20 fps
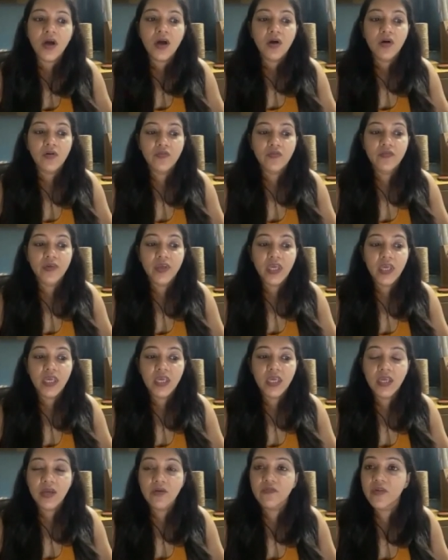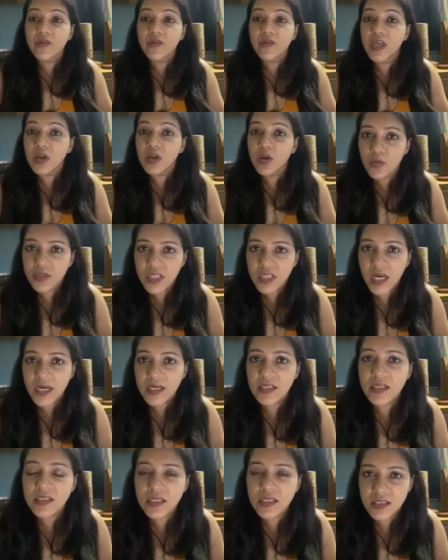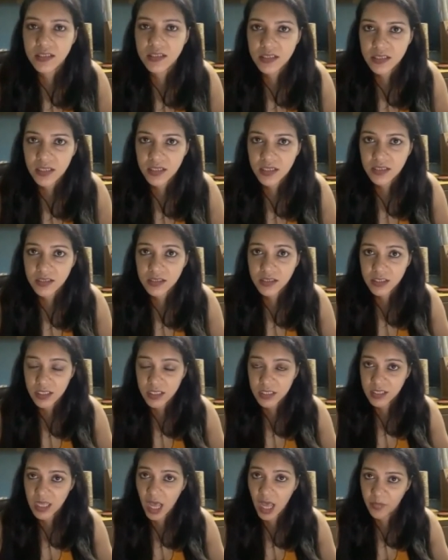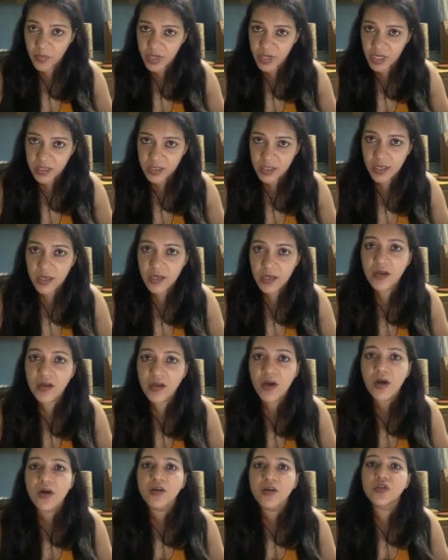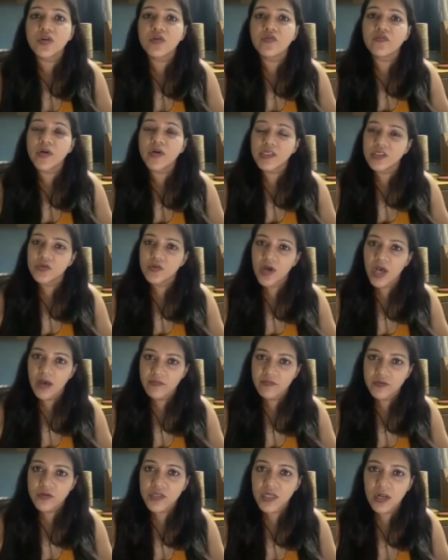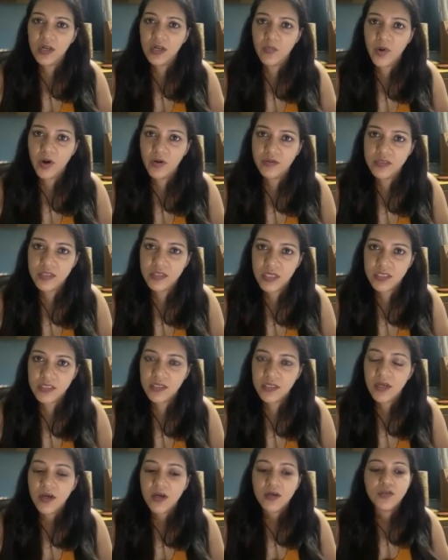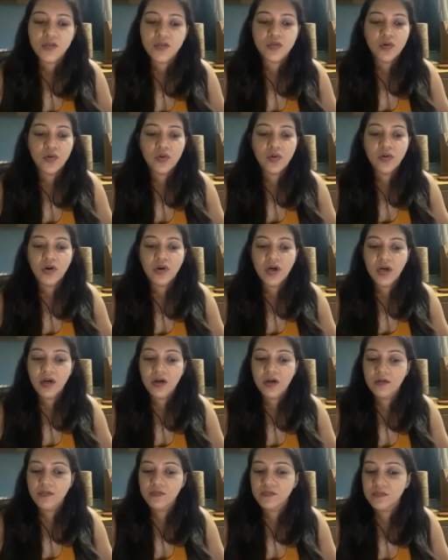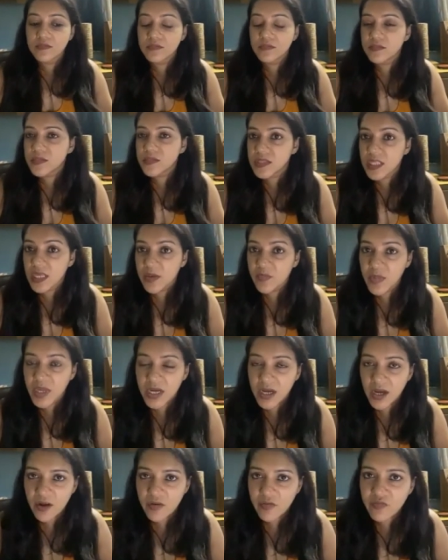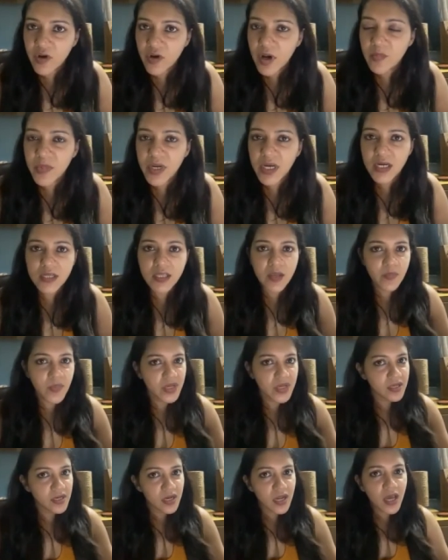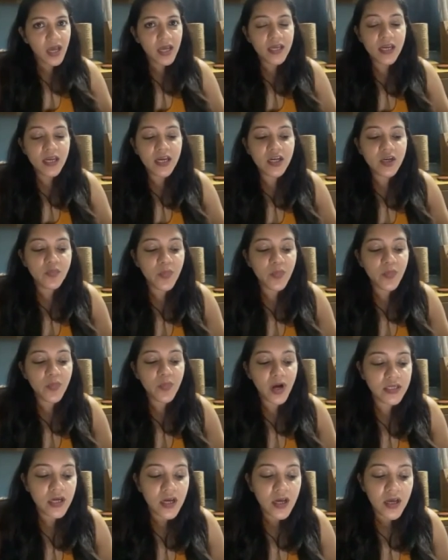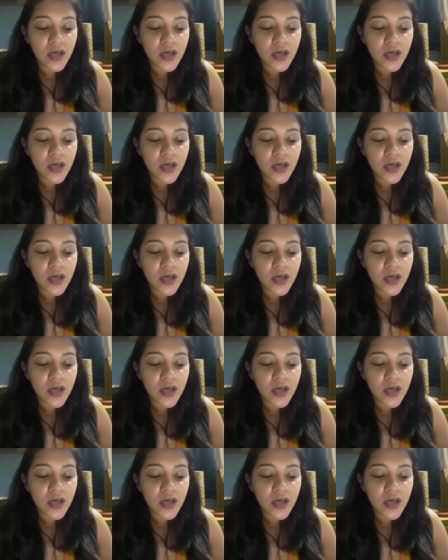uh, we we know that this incident is happening there. So what you have to tell about this? So um, they may confirm it, they may deny it, but